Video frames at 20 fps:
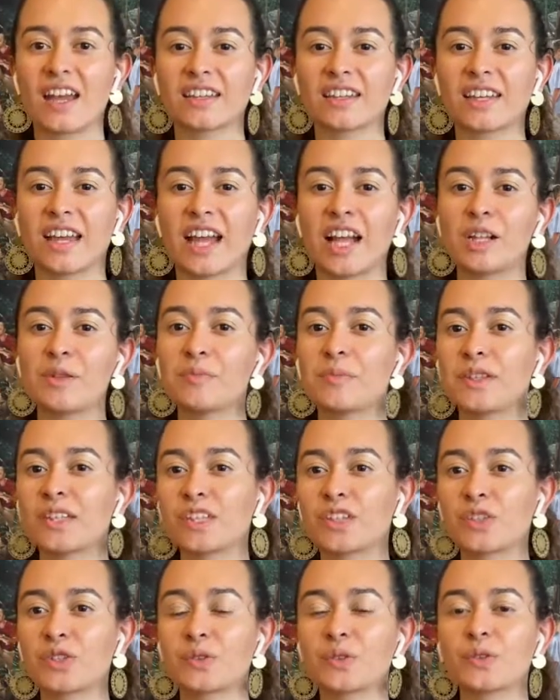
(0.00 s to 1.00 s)
Help me
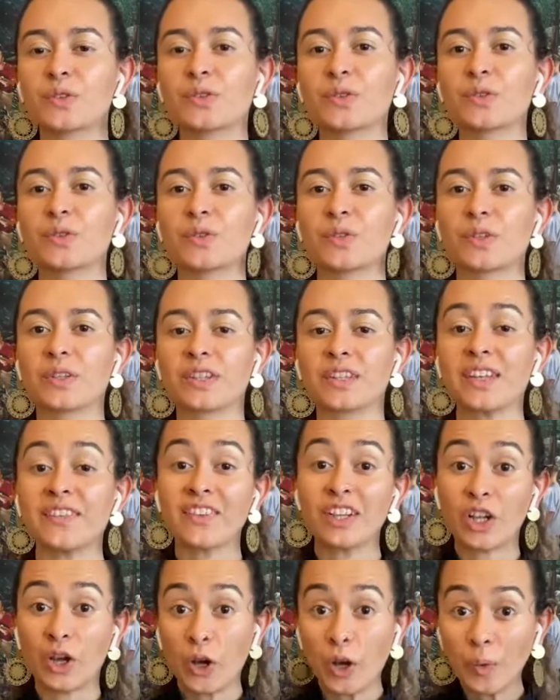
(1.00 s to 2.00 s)
to
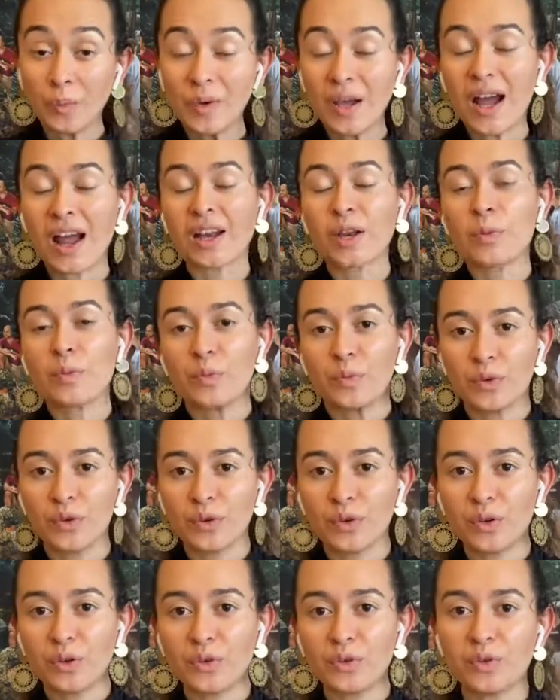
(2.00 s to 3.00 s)
develop and
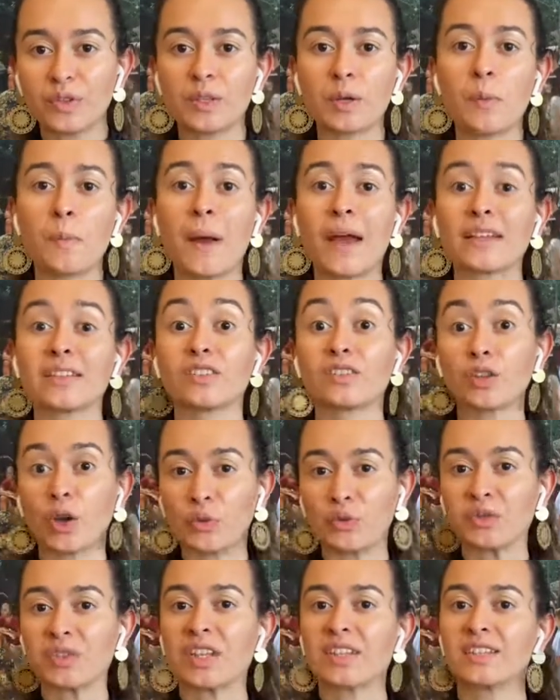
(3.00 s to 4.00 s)
improve my
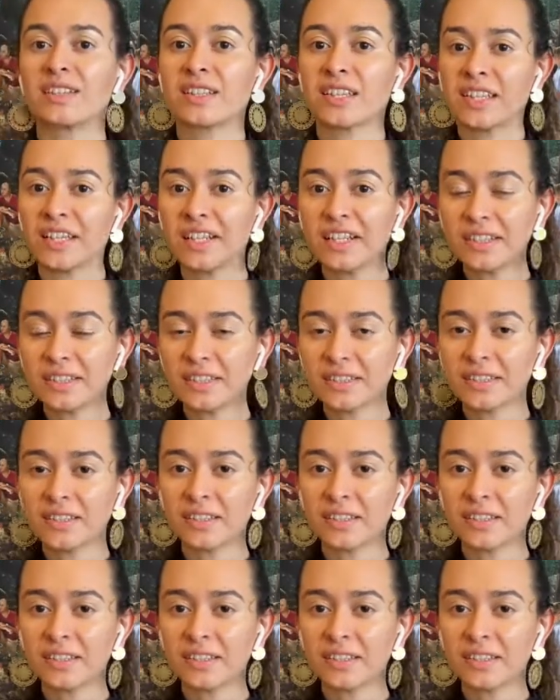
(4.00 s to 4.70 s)
soft skills,